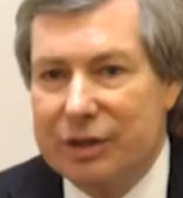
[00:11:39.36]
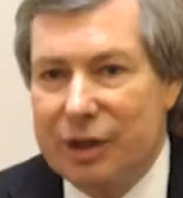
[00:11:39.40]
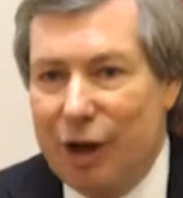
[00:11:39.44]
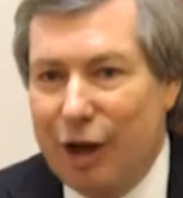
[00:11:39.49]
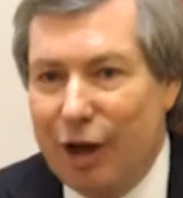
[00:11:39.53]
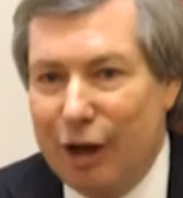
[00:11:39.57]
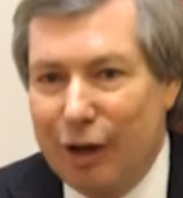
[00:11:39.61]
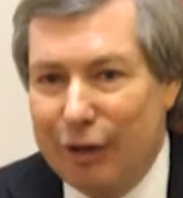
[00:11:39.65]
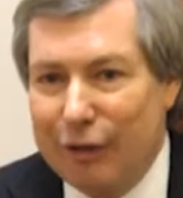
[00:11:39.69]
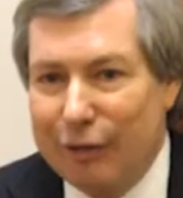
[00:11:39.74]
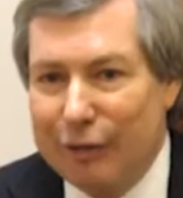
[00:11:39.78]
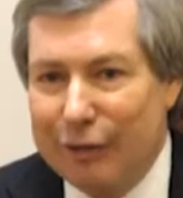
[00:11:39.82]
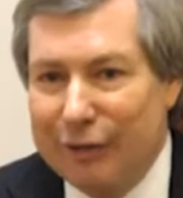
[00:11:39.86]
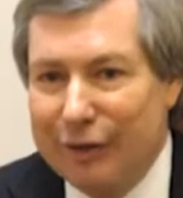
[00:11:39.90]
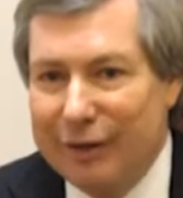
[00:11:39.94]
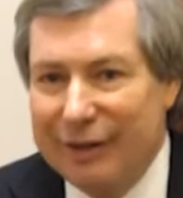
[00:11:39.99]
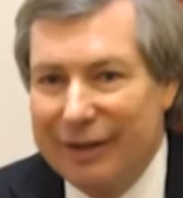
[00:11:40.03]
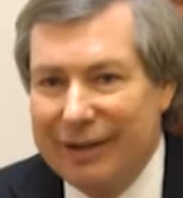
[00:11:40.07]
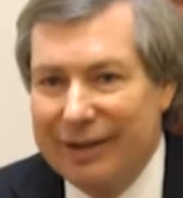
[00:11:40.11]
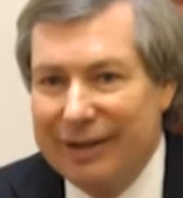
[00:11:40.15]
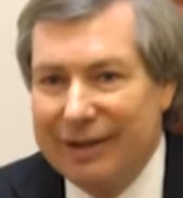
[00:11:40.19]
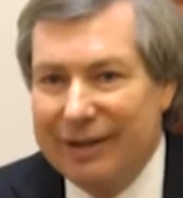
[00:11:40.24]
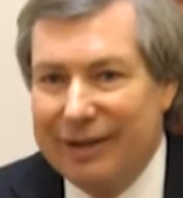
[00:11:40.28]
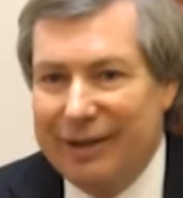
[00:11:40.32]
solve
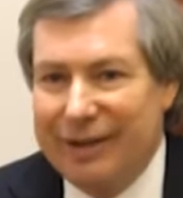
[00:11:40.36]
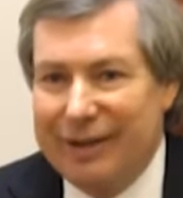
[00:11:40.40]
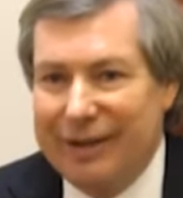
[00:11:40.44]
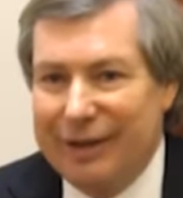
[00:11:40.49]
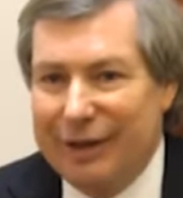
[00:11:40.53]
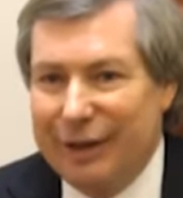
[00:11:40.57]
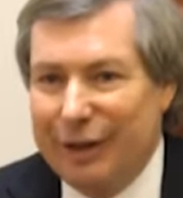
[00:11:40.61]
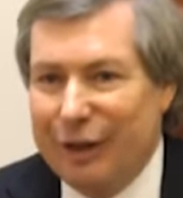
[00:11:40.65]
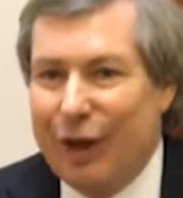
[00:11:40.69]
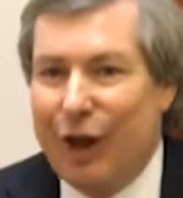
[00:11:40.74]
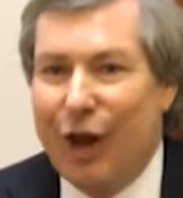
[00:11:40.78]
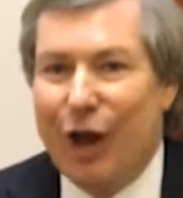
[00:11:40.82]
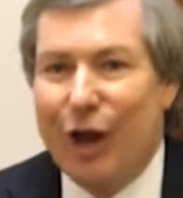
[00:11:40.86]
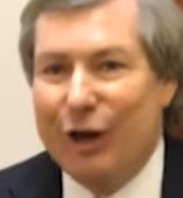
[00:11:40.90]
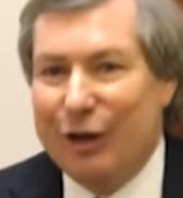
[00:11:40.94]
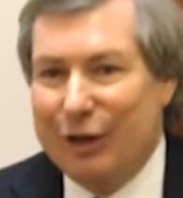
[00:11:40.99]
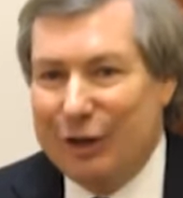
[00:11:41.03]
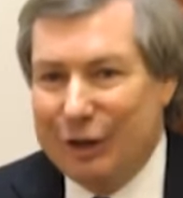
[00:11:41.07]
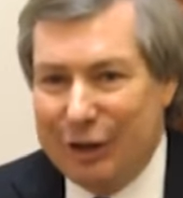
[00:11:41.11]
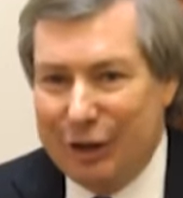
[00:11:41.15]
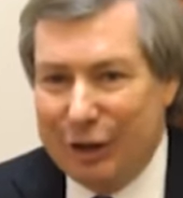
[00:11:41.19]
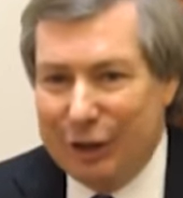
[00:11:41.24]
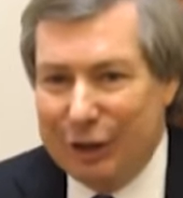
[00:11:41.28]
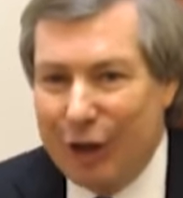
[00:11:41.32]
the
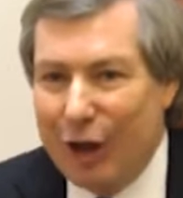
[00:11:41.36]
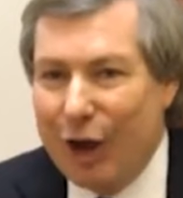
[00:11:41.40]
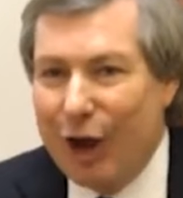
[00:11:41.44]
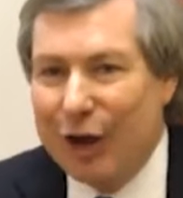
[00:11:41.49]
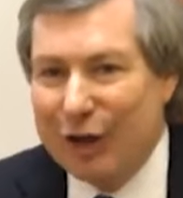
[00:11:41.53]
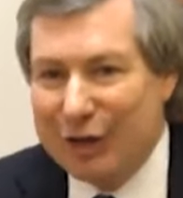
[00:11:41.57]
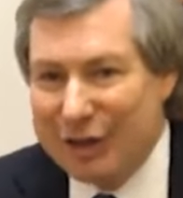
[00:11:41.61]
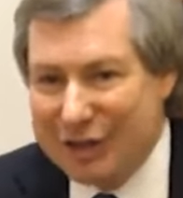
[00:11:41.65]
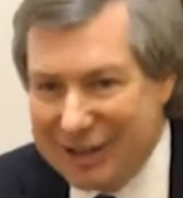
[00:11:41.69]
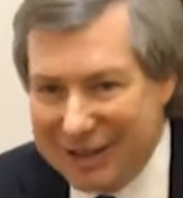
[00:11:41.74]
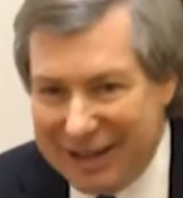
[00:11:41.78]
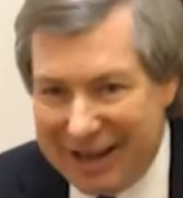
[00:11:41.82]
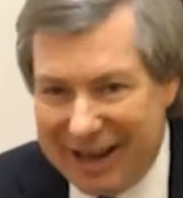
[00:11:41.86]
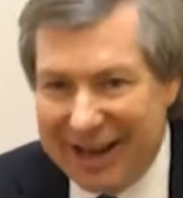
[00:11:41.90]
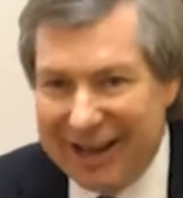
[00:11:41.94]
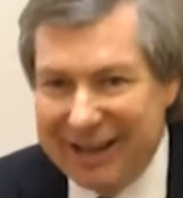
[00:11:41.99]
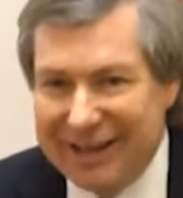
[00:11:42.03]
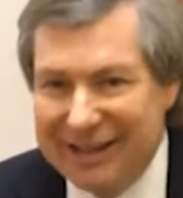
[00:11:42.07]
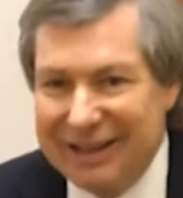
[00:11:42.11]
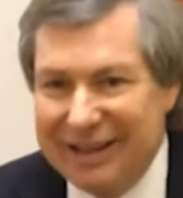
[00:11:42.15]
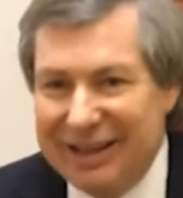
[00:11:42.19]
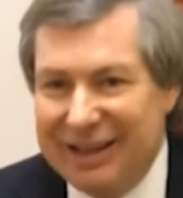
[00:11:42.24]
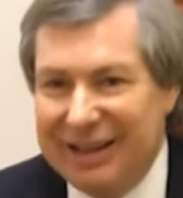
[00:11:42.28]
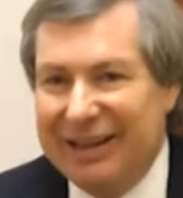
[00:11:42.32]

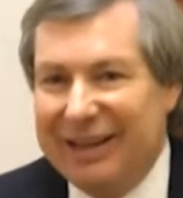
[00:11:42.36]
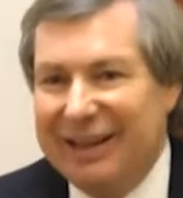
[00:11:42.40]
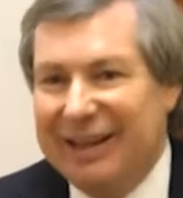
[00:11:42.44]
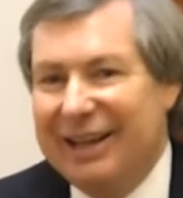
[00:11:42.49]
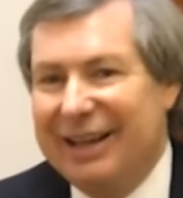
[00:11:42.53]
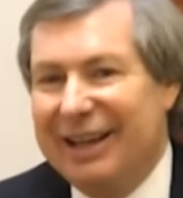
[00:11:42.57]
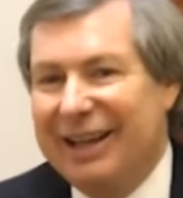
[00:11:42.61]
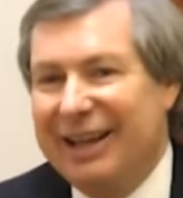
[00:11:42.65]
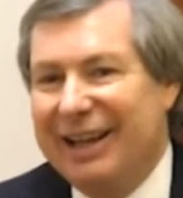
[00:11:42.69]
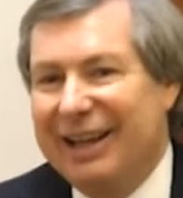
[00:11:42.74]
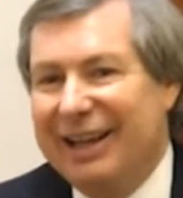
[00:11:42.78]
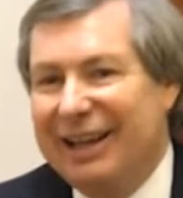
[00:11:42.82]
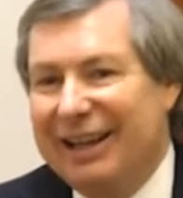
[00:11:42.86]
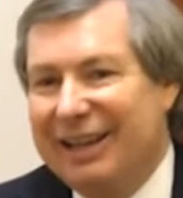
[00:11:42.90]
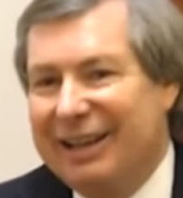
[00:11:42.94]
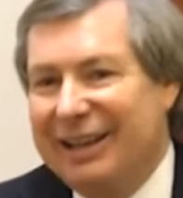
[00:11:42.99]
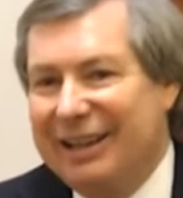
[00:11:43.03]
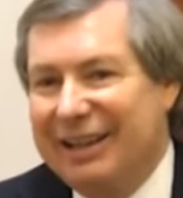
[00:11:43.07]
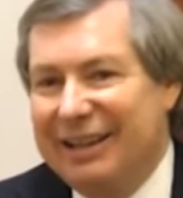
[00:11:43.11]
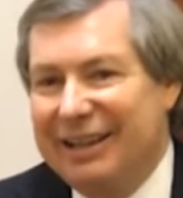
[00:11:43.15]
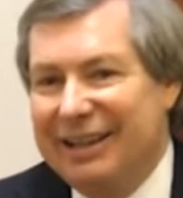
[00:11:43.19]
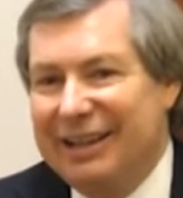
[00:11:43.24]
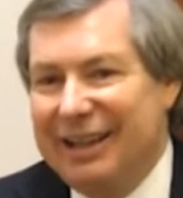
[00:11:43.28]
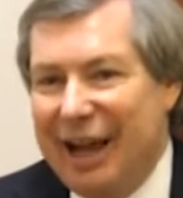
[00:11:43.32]
long-standing,
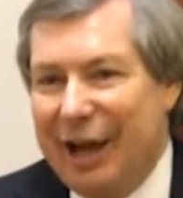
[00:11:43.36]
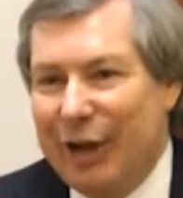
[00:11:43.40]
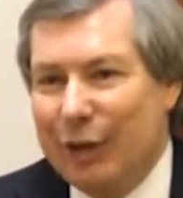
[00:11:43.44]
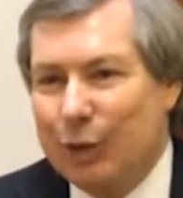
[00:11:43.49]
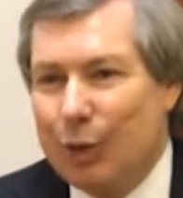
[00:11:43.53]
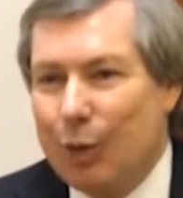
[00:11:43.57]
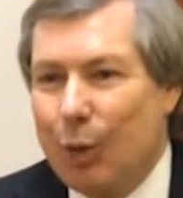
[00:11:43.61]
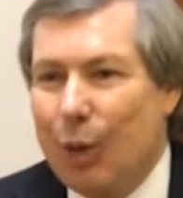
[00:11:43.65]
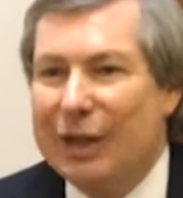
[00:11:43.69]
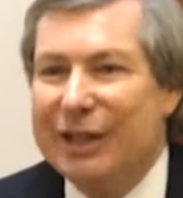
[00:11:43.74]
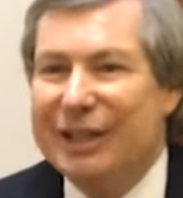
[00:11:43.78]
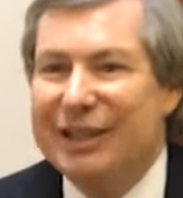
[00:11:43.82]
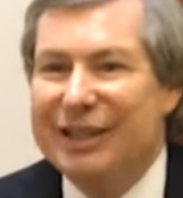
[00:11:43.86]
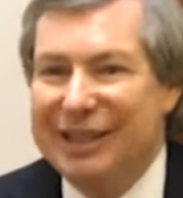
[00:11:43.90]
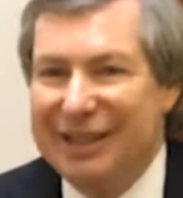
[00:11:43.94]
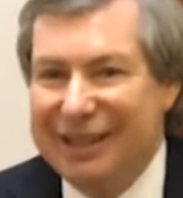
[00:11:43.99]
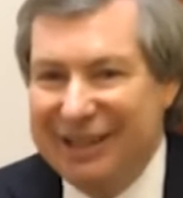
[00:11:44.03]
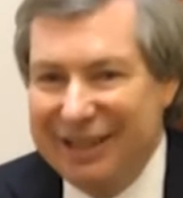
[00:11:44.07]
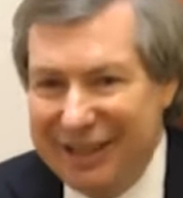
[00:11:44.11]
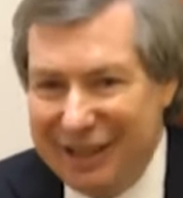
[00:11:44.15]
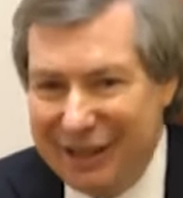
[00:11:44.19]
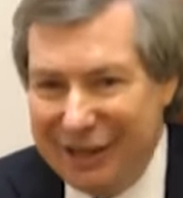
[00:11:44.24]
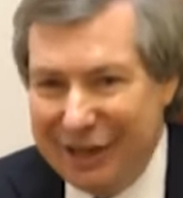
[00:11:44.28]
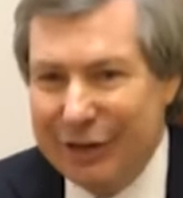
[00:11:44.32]
now 20
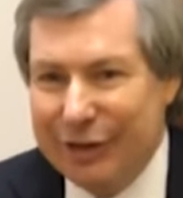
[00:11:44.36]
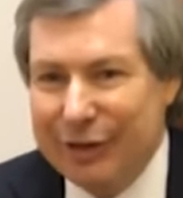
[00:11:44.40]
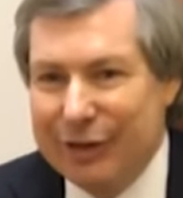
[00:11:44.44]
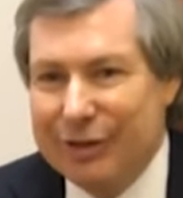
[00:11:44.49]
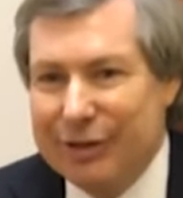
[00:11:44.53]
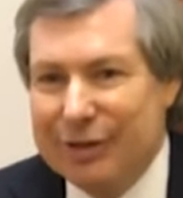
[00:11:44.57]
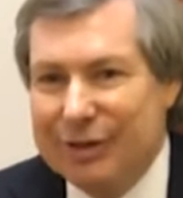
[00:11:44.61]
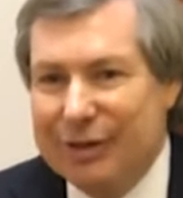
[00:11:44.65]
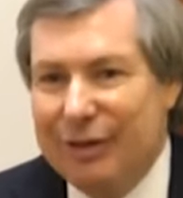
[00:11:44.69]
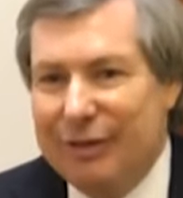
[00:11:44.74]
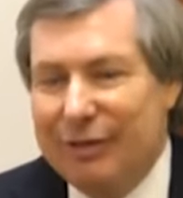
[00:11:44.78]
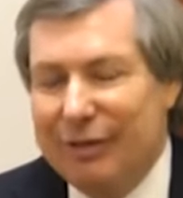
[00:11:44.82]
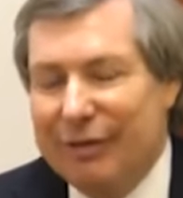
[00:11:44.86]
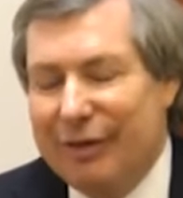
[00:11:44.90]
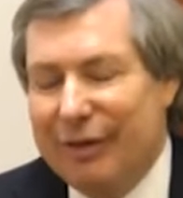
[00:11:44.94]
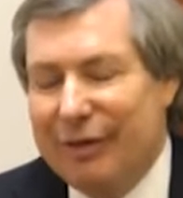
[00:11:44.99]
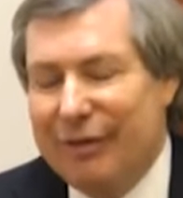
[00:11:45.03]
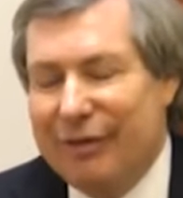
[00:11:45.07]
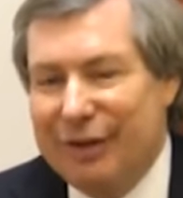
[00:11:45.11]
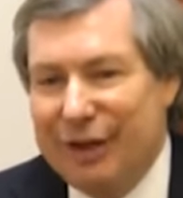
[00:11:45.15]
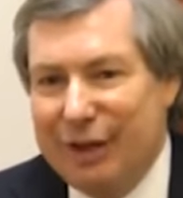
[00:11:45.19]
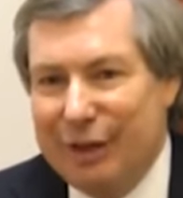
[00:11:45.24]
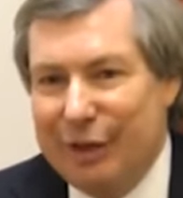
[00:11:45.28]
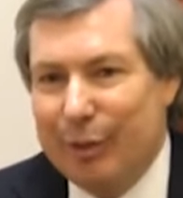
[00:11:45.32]
years of
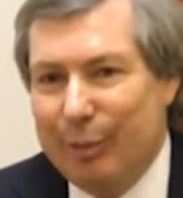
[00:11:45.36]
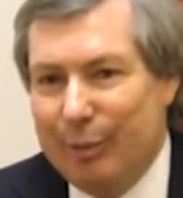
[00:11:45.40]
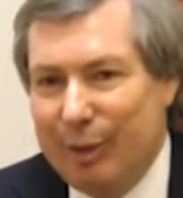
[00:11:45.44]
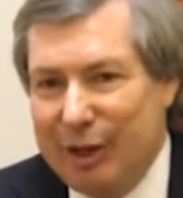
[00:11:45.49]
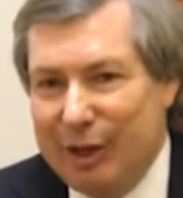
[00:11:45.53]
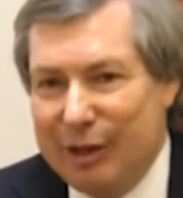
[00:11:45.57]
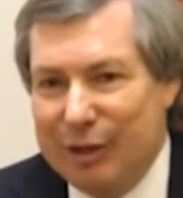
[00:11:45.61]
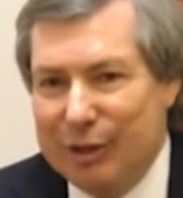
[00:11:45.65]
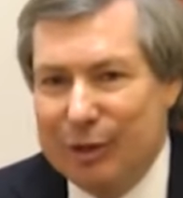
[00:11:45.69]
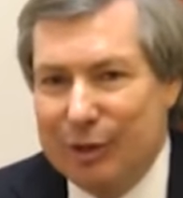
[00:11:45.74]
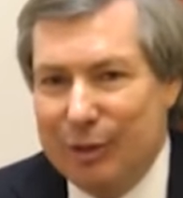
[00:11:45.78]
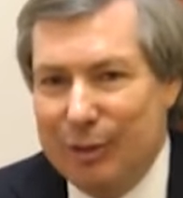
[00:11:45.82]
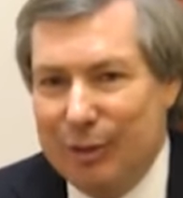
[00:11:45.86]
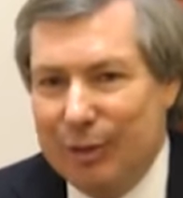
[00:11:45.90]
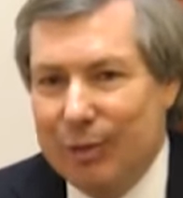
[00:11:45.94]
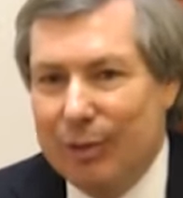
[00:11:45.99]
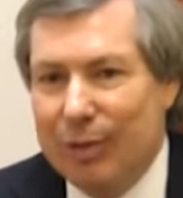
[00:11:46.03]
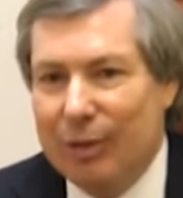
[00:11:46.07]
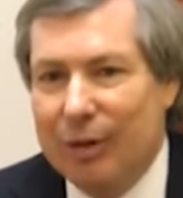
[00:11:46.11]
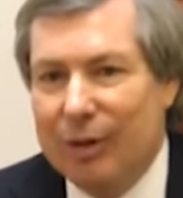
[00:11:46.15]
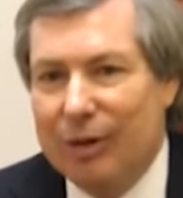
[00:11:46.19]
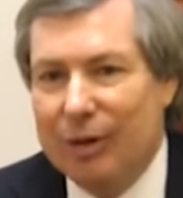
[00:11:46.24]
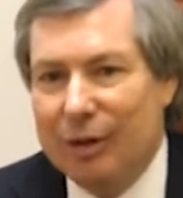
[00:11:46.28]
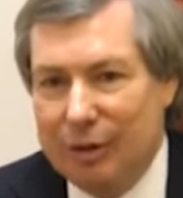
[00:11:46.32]
neither peace nor
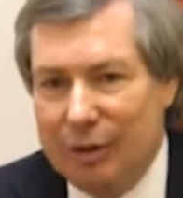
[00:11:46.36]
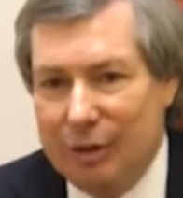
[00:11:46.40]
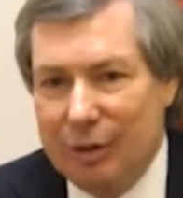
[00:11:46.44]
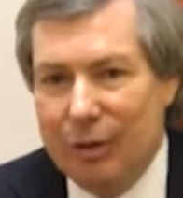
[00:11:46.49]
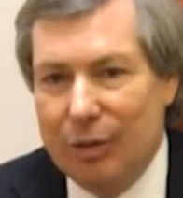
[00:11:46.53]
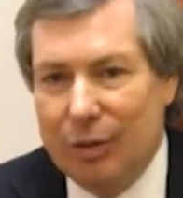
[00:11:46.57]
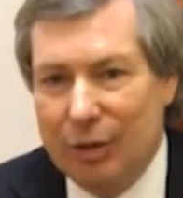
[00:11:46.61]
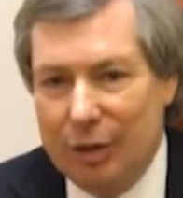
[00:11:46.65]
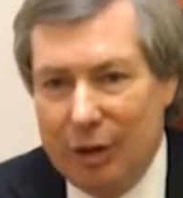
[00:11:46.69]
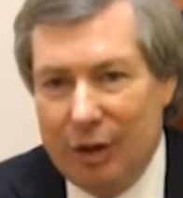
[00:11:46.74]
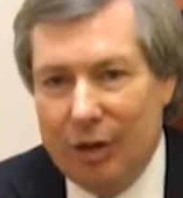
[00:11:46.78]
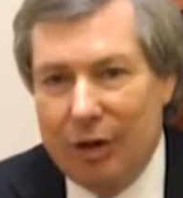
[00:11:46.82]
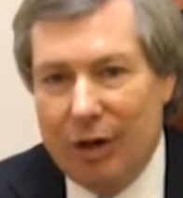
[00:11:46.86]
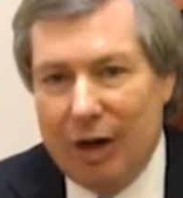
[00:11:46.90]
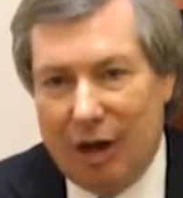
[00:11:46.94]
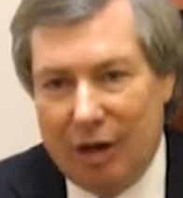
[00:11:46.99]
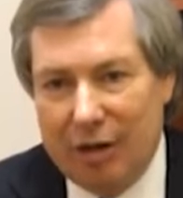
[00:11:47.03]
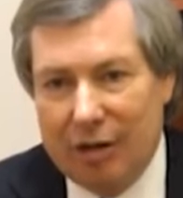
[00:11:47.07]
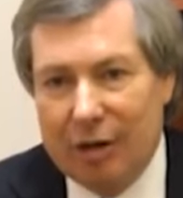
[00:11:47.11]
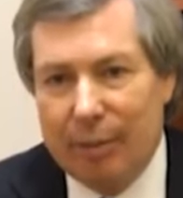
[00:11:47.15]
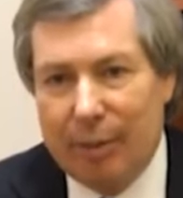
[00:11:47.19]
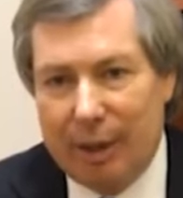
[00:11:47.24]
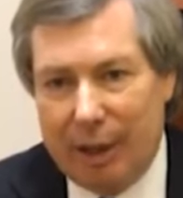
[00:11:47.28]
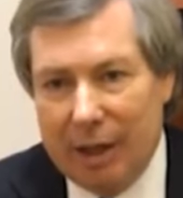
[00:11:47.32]
war in
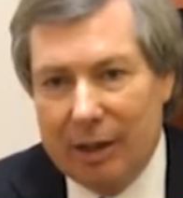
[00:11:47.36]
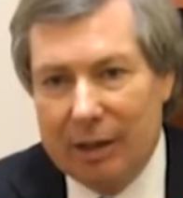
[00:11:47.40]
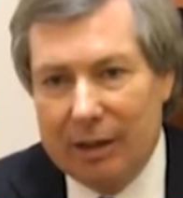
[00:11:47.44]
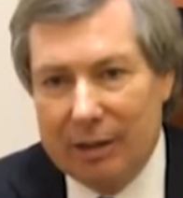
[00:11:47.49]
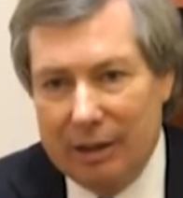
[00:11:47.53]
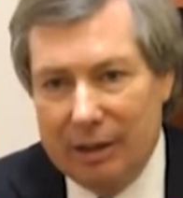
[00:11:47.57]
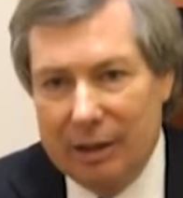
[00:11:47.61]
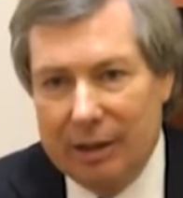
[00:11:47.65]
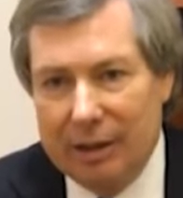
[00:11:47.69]
Nagorno-Karabakh.